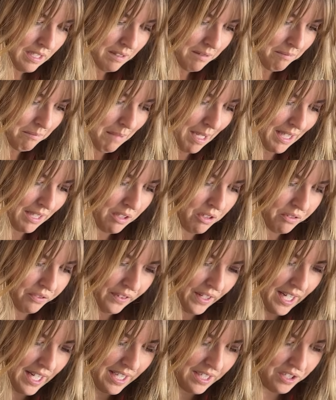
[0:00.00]
my
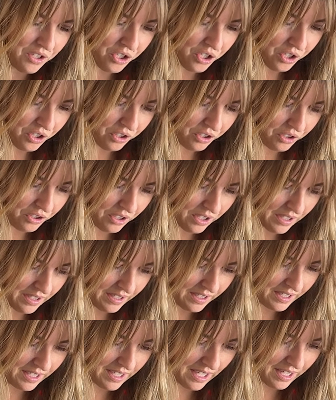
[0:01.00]
loaf into
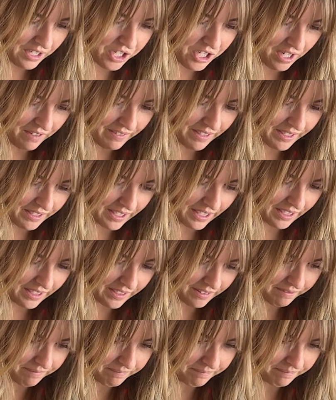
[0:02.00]
the Dutch oven here.